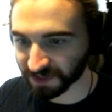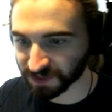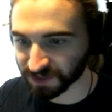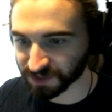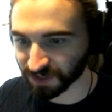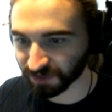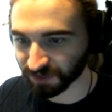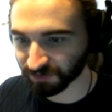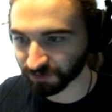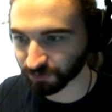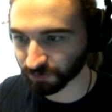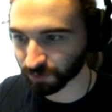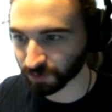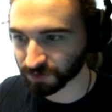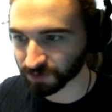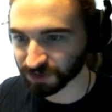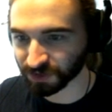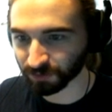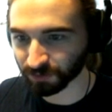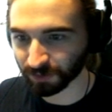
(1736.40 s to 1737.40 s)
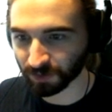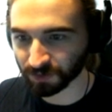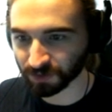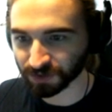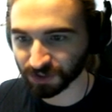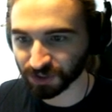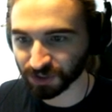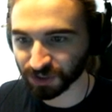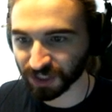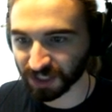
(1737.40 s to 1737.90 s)
This side of the road still
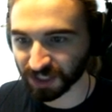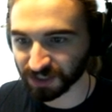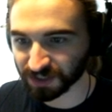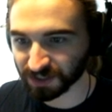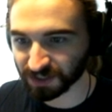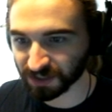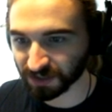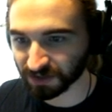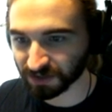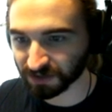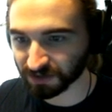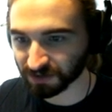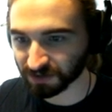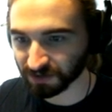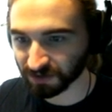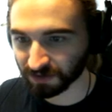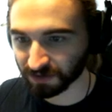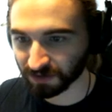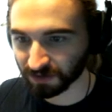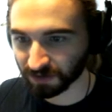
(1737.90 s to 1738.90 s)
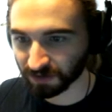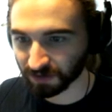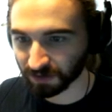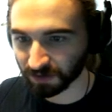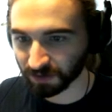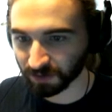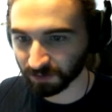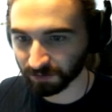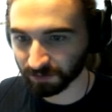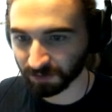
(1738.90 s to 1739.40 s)
belongs to Chestnut.
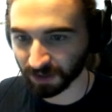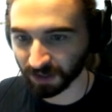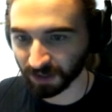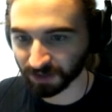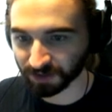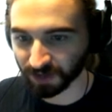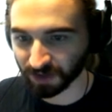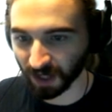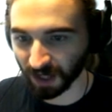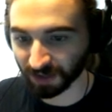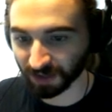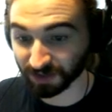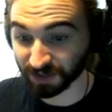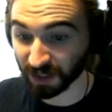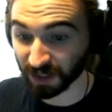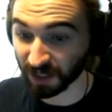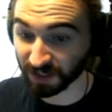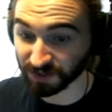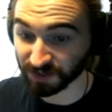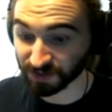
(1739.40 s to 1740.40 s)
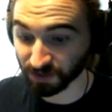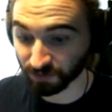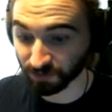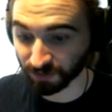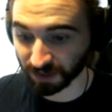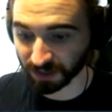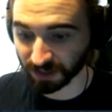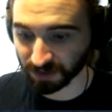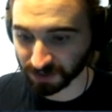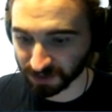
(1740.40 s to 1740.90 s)
But Garland Heights
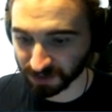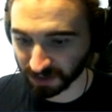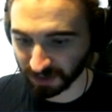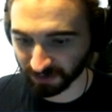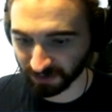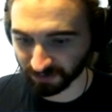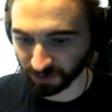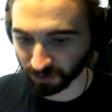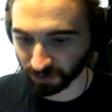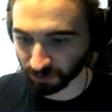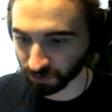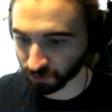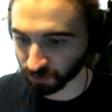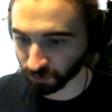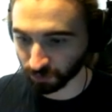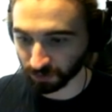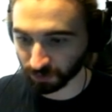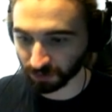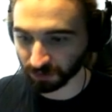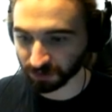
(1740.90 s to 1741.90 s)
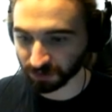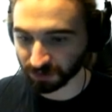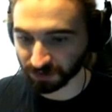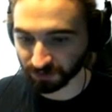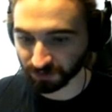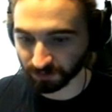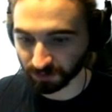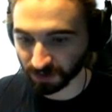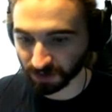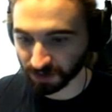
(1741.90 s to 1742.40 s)
over here is going to have a new
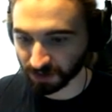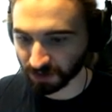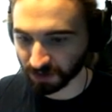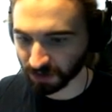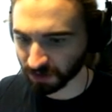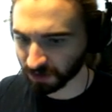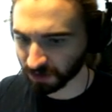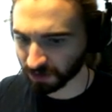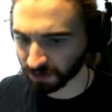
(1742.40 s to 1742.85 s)
idea in mind.